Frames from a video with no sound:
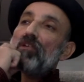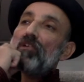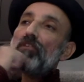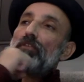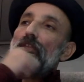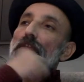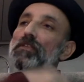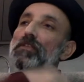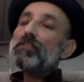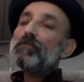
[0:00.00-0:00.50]

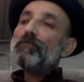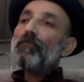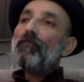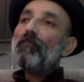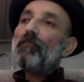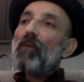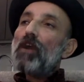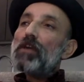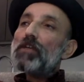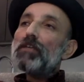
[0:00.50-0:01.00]
that this
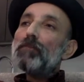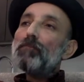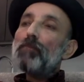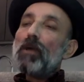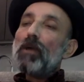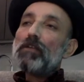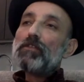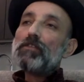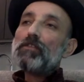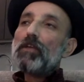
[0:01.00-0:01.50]
fucking
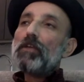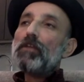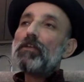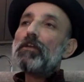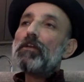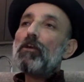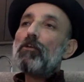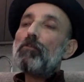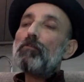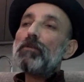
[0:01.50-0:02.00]
Pakistani
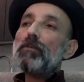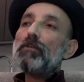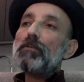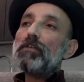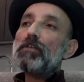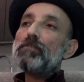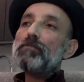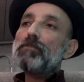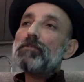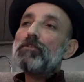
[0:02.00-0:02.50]
government
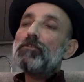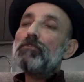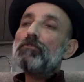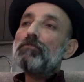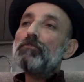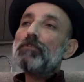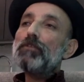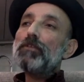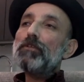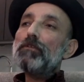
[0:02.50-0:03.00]
has been
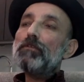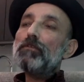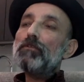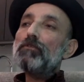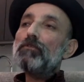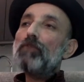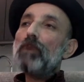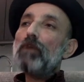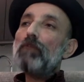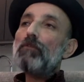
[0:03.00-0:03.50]
doing
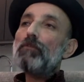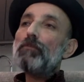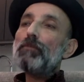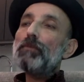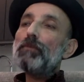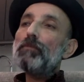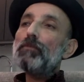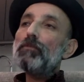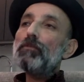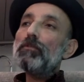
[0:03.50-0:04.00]
to our
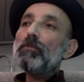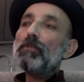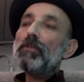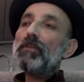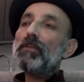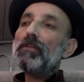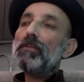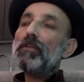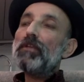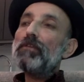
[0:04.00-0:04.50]
people,
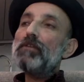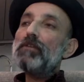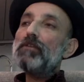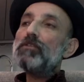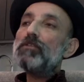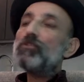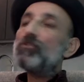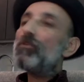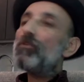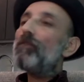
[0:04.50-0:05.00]
and
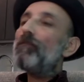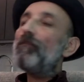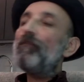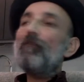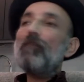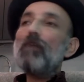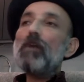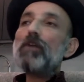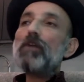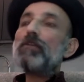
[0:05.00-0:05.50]
it's so
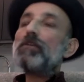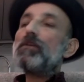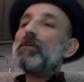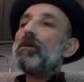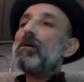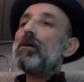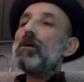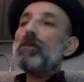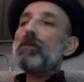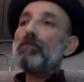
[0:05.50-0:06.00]
fucked
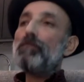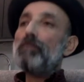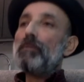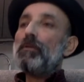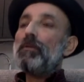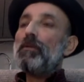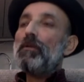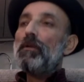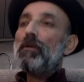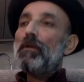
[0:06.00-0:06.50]
up,
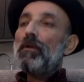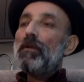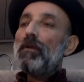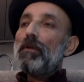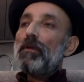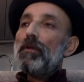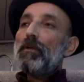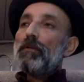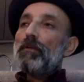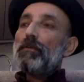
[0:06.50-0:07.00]

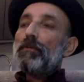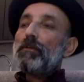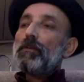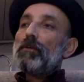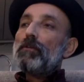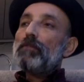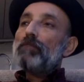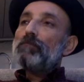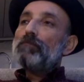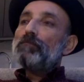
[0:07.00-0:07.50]
you
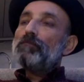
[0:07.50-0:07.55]
know.